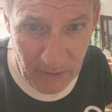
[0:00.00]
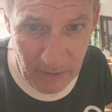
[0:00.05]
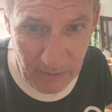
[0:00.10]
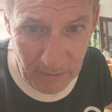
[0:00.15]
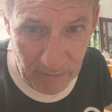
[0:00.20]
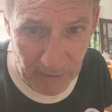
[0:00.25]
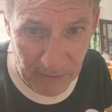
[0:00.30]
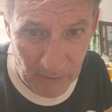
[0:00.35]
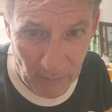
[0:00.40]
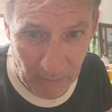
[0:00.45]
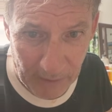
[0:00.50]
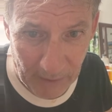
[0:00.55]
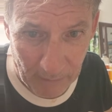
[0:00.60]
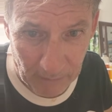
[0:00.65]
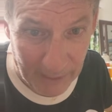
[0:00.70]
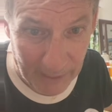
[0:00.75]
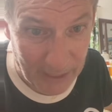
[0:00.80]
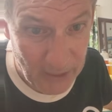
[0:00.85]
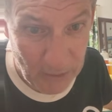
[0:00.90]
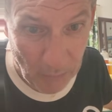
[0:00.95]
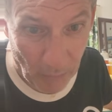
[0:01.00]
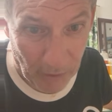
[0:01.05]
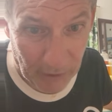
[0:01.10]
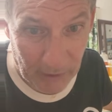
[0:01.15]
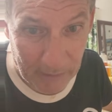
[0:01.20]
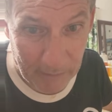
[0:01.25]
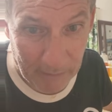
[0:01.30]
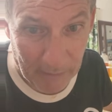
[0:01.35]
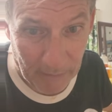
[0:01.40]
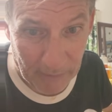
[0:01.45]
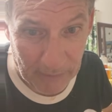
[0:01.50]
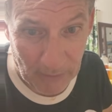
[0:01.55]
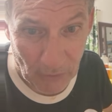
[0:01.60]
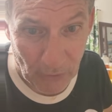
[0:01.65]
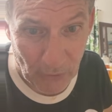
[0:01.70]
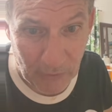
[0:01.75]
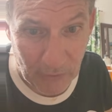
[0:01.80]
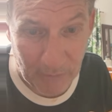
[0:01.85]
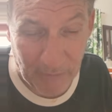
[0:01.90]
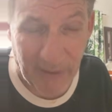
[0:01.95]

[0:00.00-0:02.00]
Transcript: But anyway, I'm glad you want to get married, Luke,